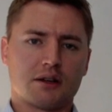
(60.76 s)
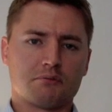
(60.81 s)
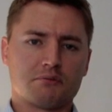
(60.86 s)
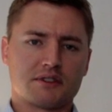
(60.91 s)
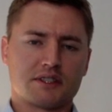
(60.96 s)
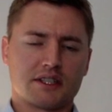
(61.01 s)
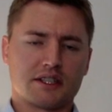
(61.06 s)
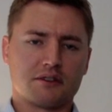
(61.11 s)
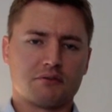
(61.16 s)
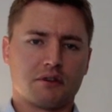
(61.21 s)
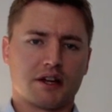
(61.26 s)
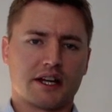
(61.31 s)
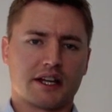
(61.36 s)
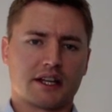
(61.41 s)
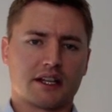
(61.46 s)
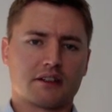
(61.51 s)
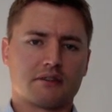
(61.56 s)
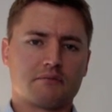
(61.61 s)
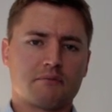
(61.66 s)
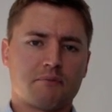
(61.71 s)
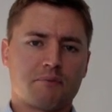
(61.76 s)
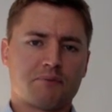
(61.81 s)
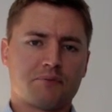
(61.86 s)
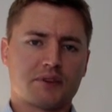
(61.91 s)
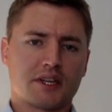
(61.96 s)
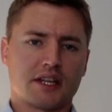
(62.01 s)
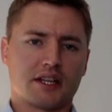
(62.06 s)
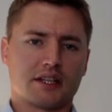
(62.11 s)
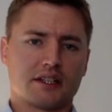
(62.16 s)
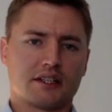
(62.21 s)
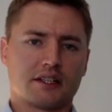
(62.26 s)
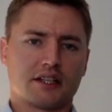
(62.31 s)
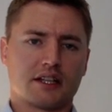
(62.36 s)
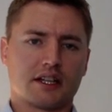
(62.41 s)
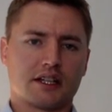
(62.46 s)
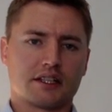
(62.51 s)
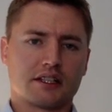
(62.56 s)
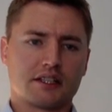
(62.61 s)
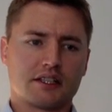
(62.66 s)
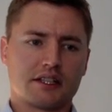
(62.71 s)
seed wagon, and
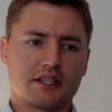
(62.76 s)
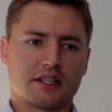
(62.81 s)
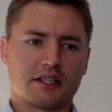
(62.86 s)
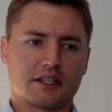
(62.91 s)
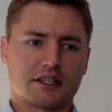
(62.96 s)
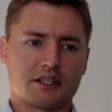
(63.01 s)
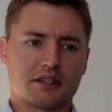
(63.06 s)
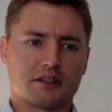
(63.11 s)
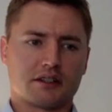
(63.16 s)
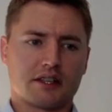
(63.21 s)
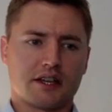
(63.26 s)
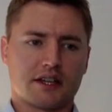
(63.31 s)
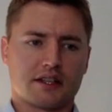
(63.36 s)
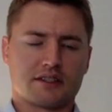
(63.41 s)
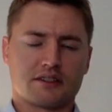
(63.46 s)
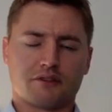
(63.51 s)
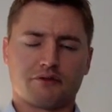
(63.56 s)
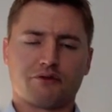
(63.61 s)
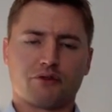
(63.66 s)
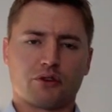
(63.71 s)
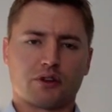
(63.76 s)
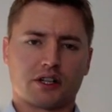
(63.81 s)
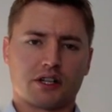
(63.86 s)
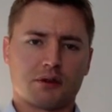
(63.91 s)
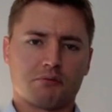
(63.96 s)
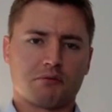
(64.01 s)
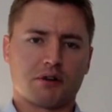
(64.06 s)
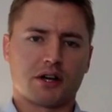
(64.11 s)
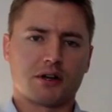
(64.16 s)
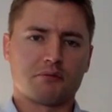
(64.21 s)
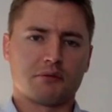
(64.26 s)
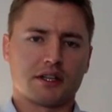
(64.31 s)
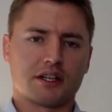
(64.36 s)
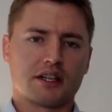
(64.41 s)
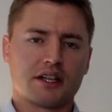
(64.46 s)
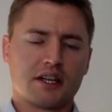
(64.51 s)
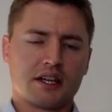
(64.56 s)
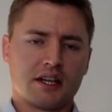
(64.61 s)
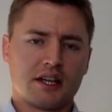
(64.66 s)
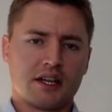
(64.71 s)
it's a four compartment,
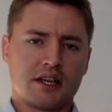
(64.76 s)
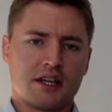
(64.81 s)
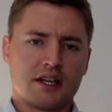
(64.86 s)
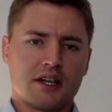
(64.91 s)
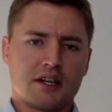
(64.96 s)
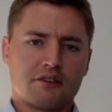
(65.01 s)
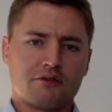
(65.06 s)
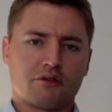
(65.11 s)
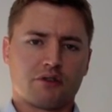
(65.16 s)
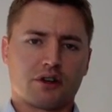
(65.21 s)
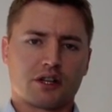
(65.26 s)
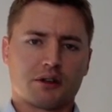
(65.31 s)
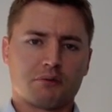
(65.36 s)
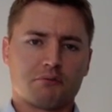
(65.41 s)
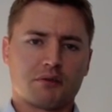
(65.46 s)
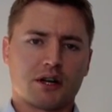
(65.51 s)
four